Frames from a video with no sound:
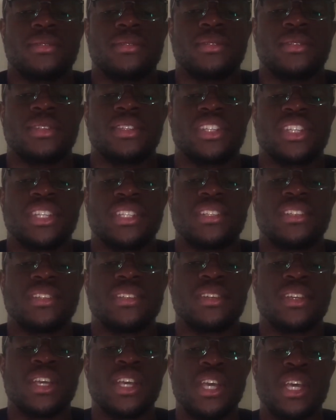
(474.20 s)
trading.
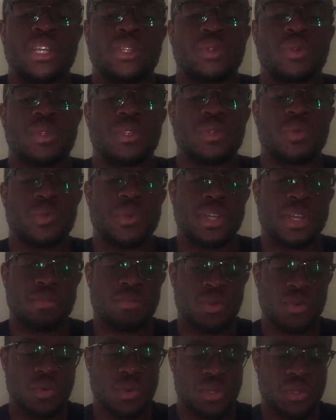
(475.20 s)
So this week I'm not
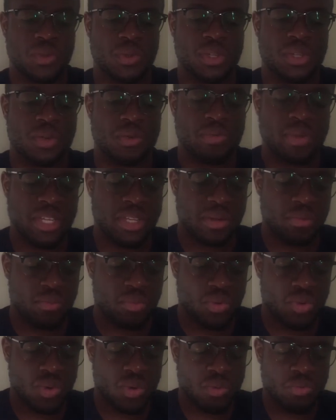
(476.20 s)
going to recommend a
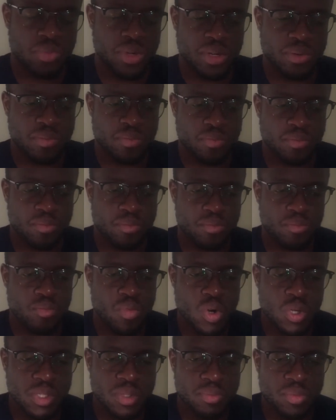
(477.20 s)
book, but
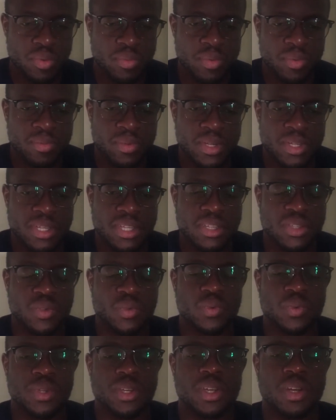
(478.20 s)
most probably next
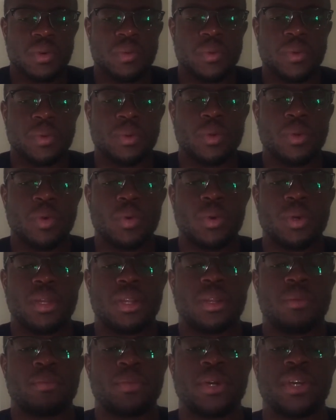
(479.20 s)
week I will, or
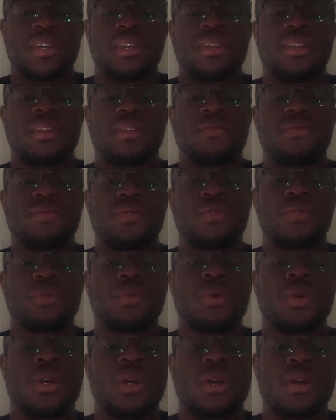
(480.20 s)
in my review,
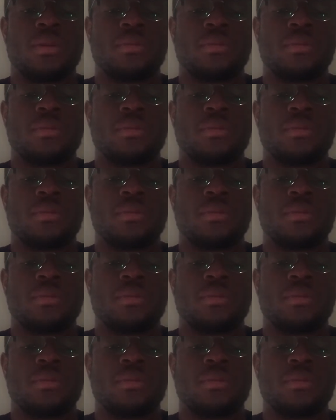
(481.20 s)
I'm